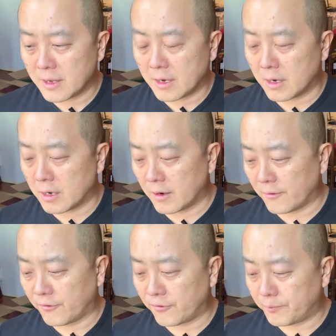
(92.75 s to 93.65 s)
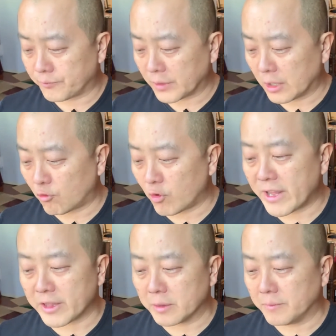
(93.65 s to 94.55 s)
of
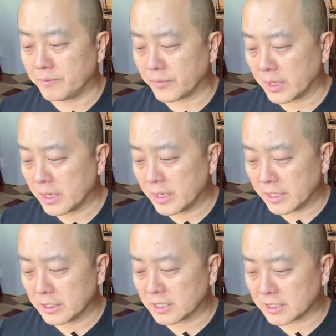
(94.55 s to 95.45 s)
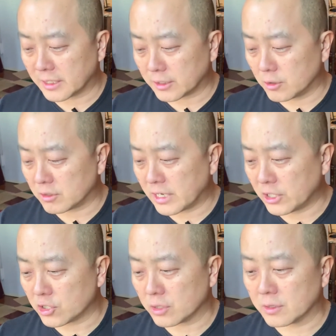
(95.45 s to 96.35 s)
rhythm in stick
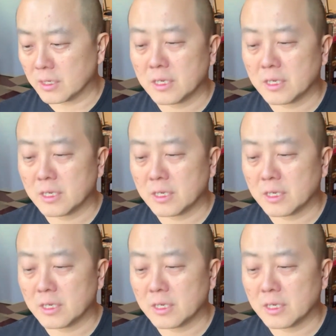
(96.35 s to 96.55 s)
notation.